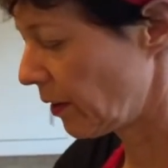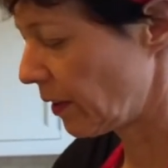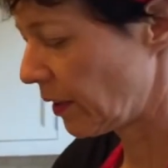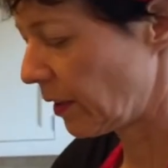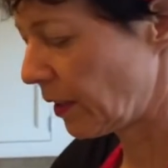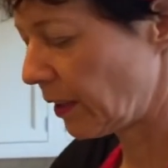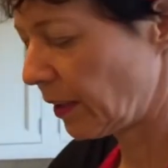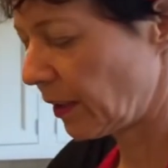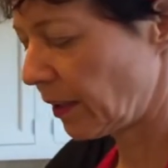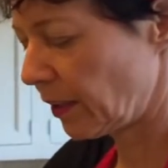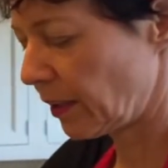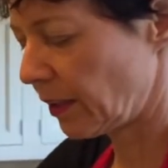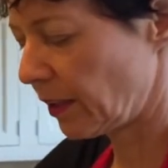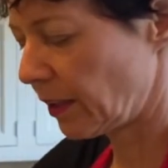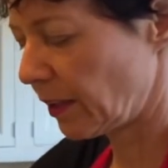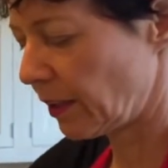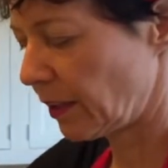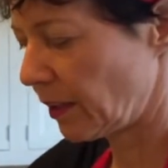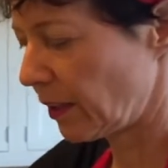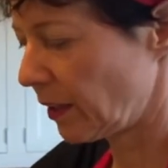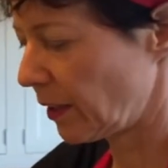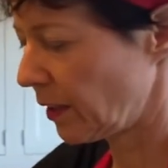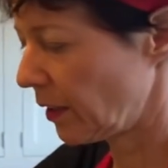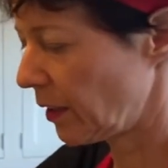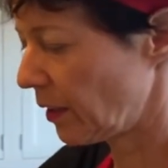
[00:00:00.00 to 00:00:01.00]

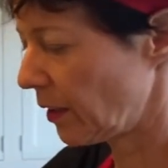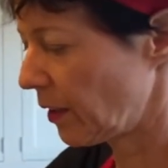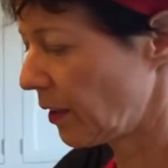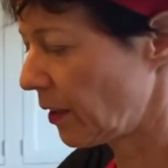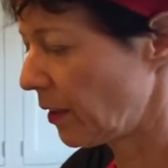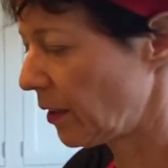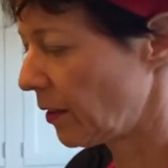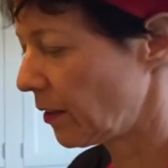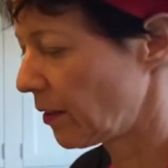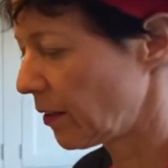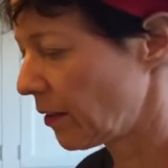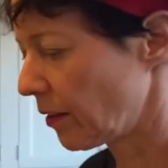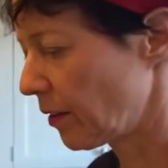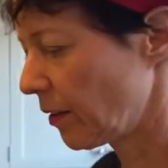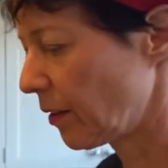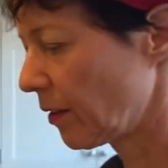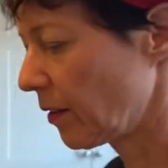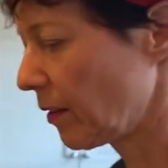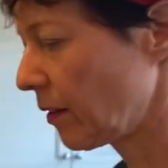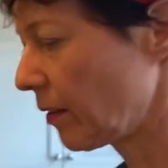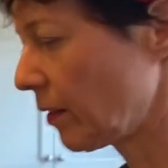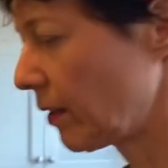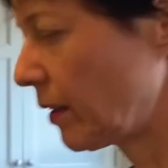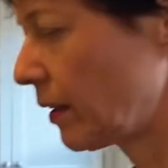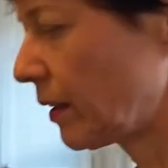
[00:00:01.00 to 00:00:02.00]
And
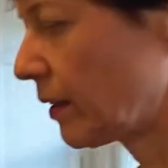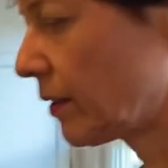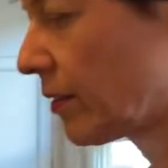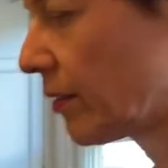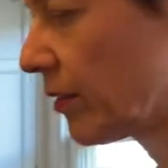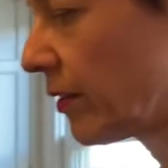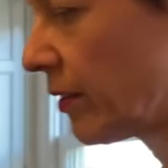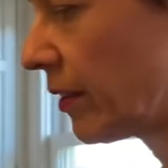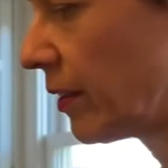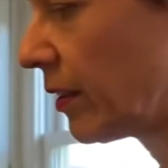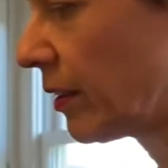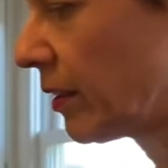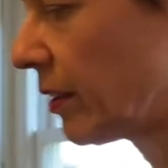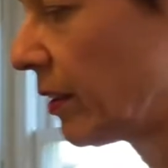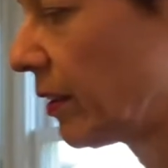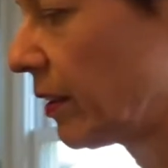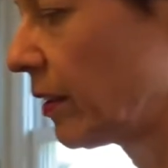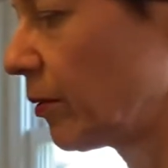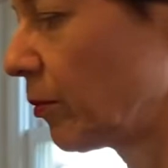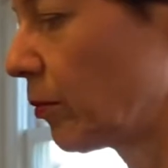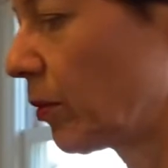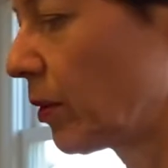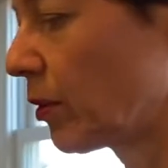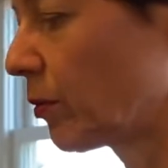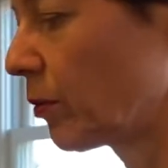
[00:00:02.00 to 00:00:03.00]
let's see,
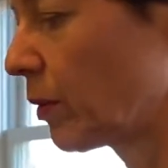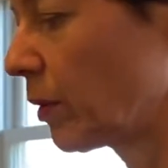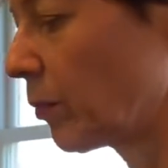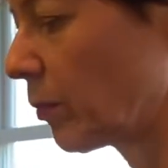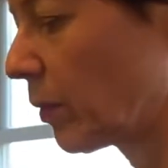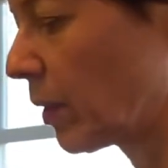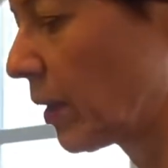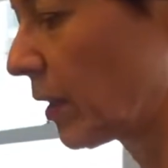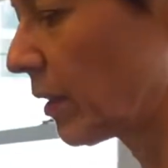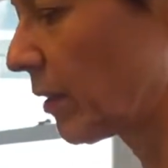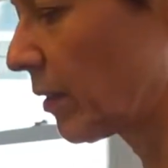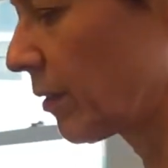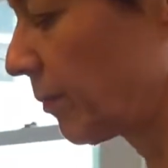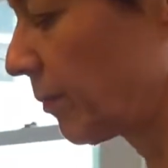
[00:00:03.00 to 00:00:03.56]
what do we want?